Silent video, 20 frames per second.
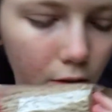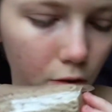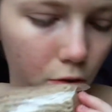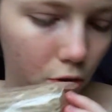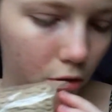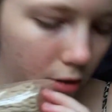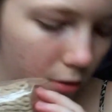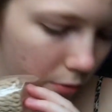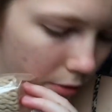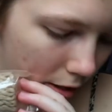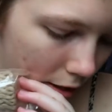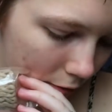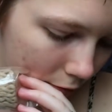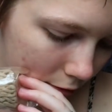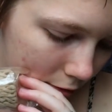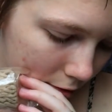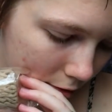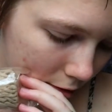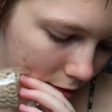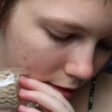usually we have
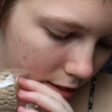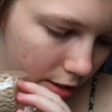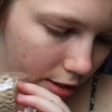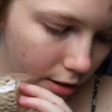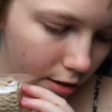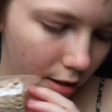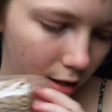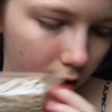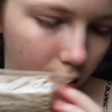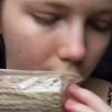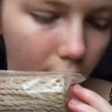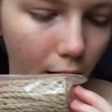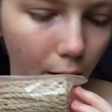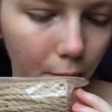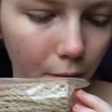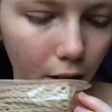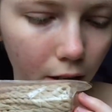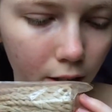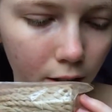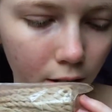incense here, and I'm
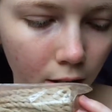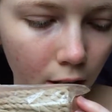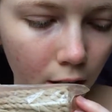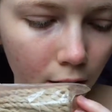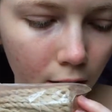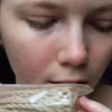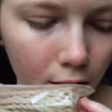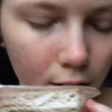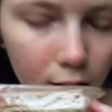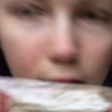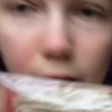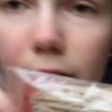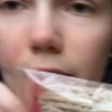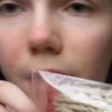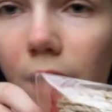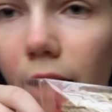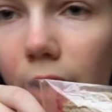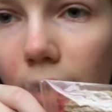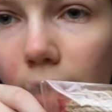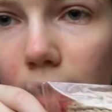not
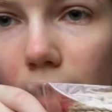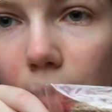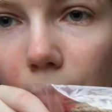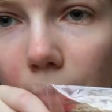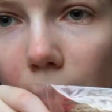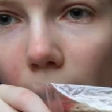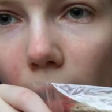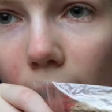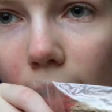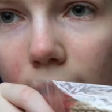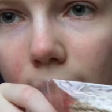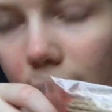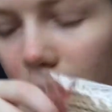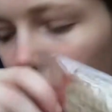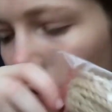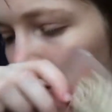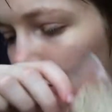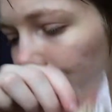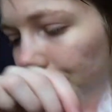seeing it in the box.